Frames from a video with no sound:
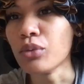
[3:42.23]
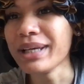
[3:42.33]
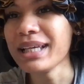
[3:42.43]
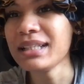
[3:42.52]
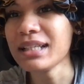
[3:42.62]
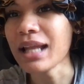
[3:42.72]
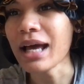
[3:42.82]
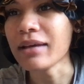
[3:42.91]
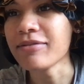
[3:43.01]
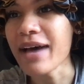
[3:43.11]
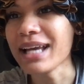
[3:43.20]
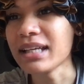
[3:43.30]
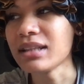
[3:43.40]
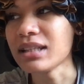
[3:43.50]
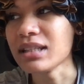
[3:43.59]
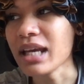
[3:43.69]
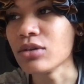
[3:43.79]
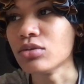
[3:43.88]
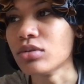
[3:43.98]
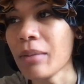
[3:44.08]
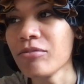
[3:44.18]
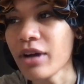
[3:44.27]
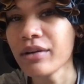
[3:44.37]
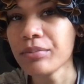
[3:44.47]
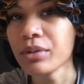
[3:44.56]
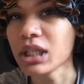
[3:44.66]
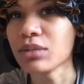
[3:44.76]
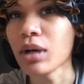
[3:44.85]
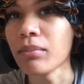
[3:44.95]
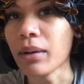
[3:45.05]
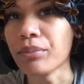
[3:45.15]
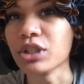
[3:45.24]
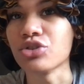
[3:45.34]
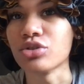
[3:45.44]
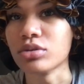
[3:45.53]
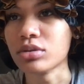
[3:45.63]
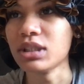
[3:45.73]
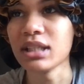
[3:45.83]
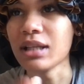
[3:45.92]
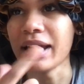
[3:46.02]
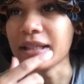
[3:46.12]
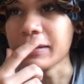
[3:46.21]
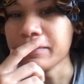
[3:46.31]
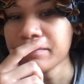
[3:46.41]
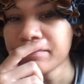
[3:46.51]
We did not, in fact, get the angle. I'm very picky about my pictures. Didn't like it.